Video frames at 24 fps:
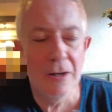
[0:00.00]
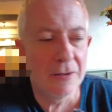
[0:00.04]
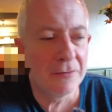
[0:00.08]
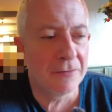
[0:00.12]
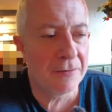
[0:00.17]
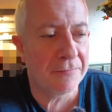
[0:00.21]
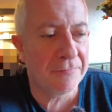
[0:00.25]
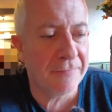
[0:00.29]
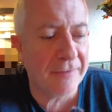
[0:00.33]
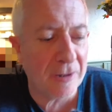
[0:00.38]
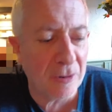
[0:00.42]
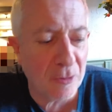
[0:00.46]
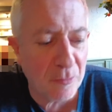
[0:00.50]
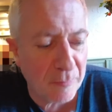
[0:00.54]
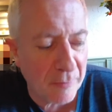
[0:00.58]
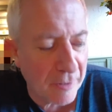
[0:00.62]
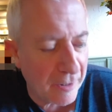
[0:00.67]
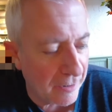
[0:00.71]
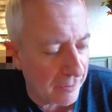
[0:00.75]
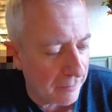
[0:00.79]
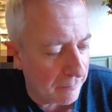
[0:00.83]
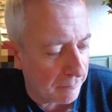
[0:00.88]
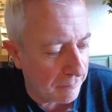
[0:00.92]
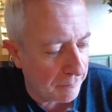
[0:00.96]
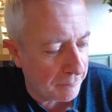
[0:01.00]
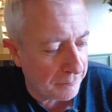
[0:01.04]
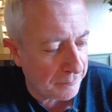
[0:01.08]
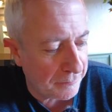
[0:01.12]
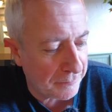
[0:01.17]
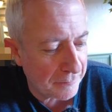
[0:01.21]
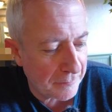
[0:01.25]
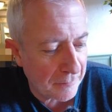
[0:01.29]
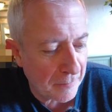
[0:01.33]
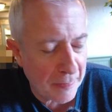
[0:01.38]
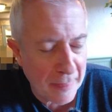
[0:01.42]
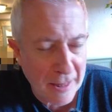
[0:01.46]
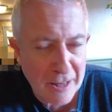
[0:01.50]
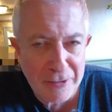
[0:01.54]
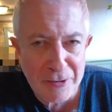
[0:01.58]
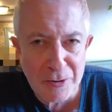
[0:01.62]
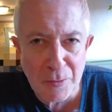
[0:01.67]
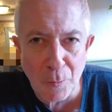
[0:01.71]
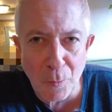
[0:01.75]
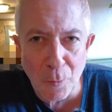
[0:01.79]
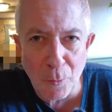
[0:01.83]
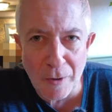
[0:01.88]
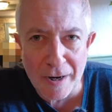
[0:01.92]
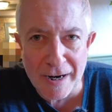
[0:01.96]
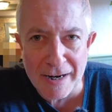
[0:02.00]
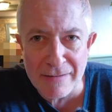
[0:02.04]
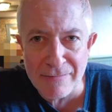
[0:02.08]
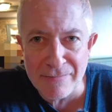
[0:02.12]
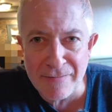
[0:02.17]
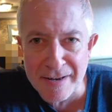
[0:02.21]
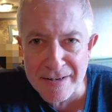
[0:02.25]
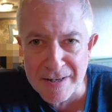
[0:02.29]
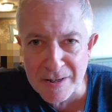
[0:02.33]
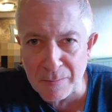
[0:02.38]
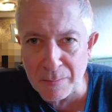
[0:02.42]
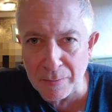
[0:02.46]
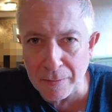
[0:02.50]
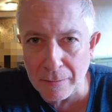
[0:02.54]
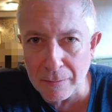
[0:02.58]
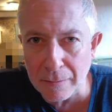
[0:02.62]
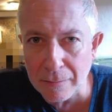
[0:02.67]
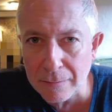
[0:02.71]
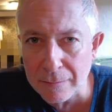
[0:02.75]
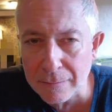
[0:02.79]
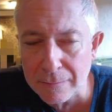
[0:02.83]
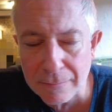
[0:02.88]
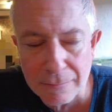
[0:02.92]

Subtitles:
The film To Walk Invisible,